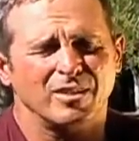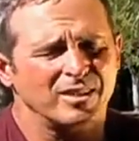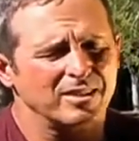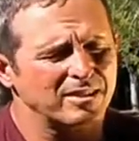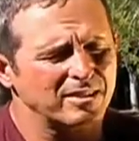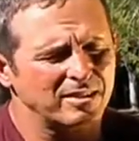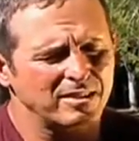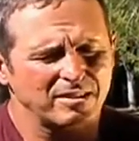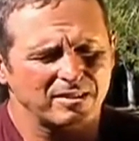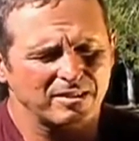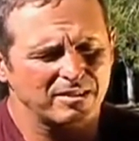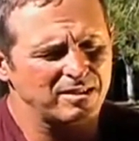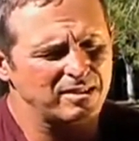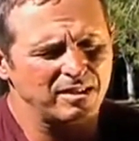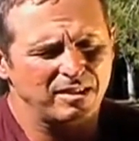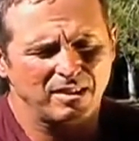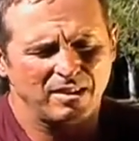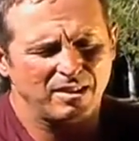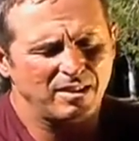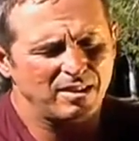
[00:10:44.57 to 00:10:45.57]
It's just,
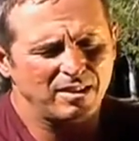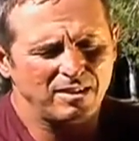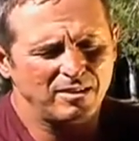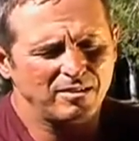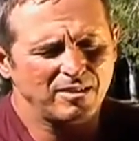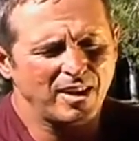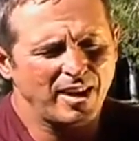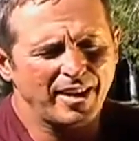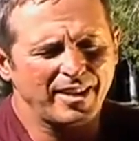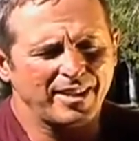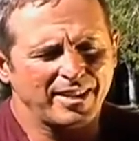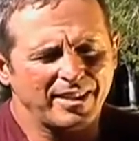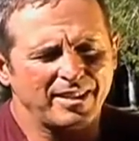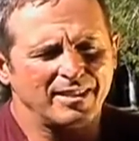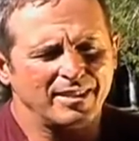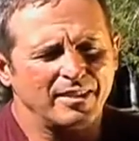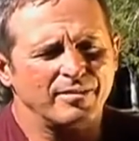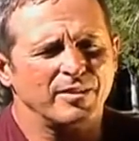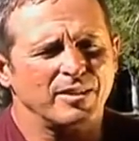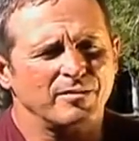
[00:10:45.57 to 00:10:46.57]
you got to
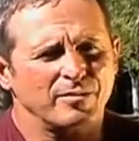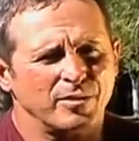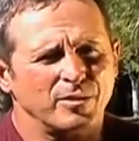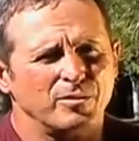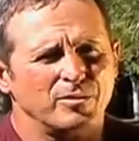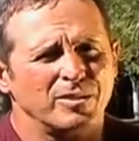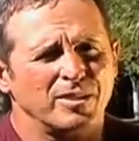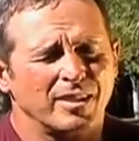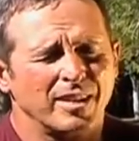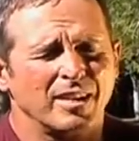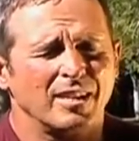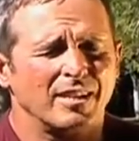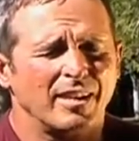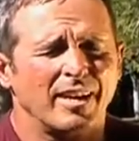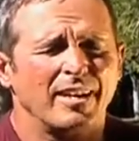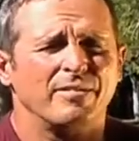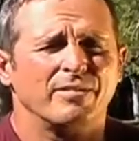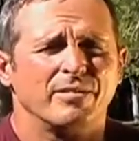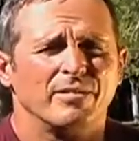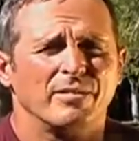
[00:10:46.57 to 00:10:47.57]
eat living food to get
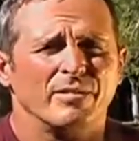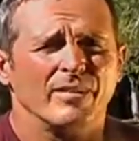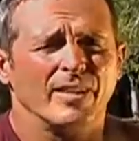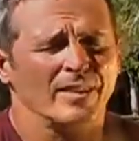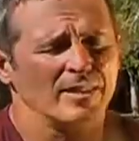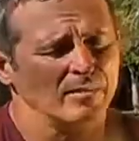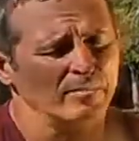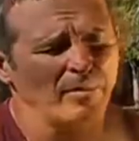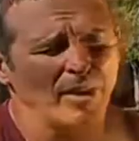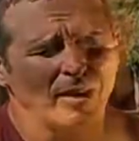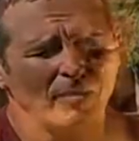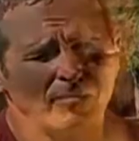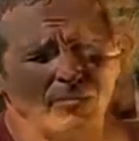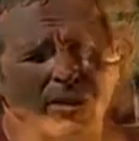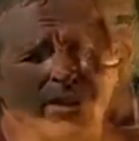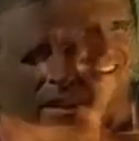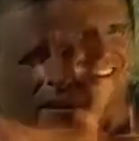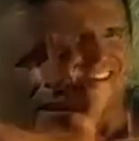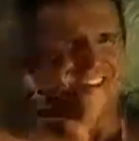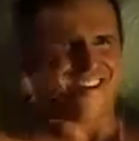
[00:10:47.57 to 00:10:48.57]
life. That's the bottom
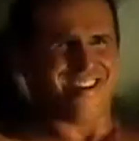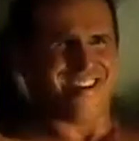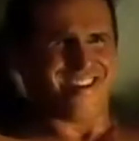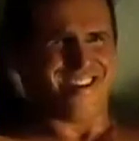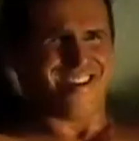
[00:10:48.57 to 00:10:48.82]
line.